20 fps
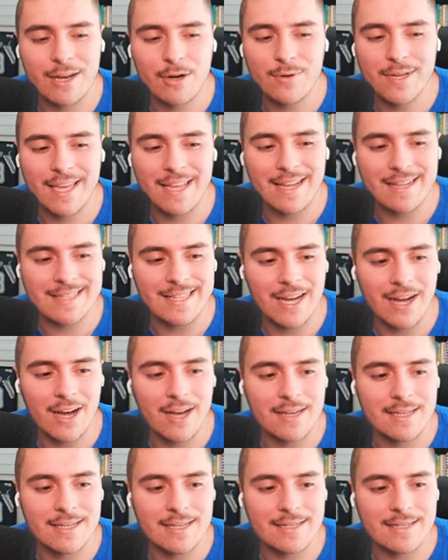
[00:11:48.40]
don't get a
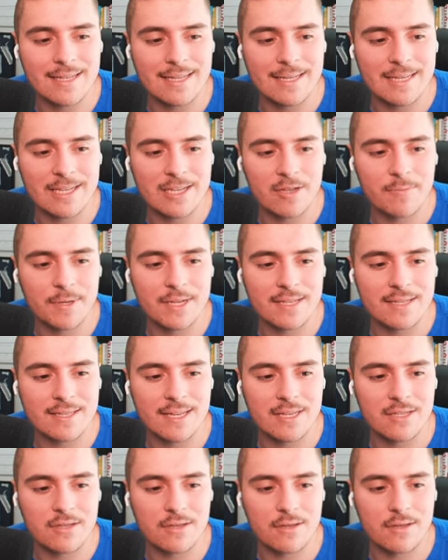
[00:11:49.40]
ton in detail, but
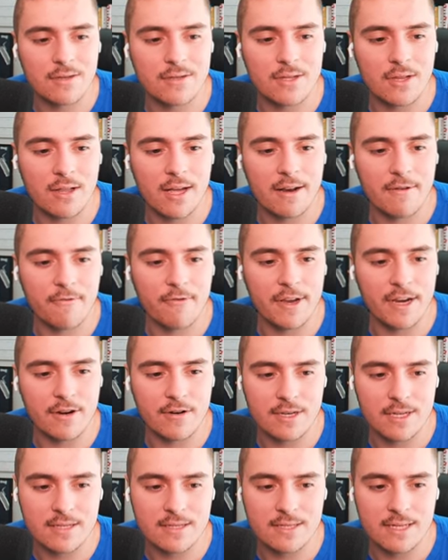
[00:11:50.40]
essentially there's a lot of
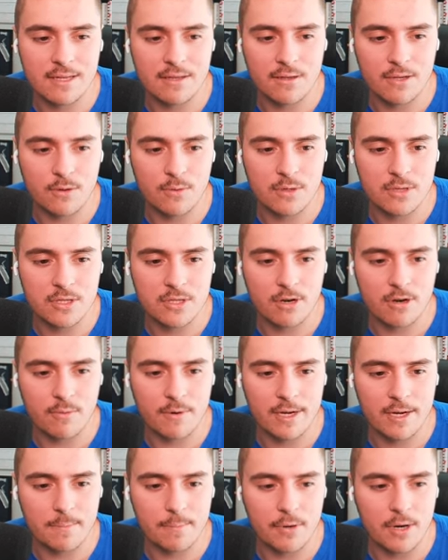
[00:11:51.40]
variance in lower star
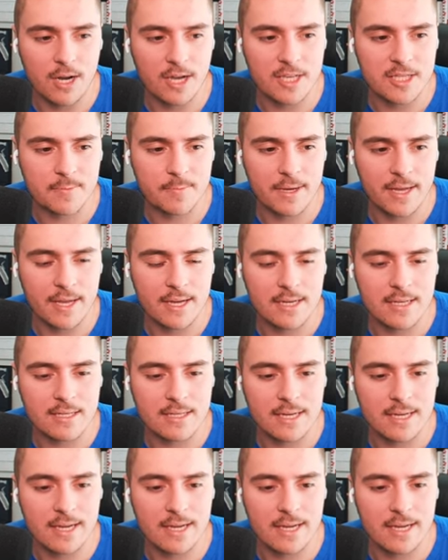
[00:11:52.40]
rated prospects,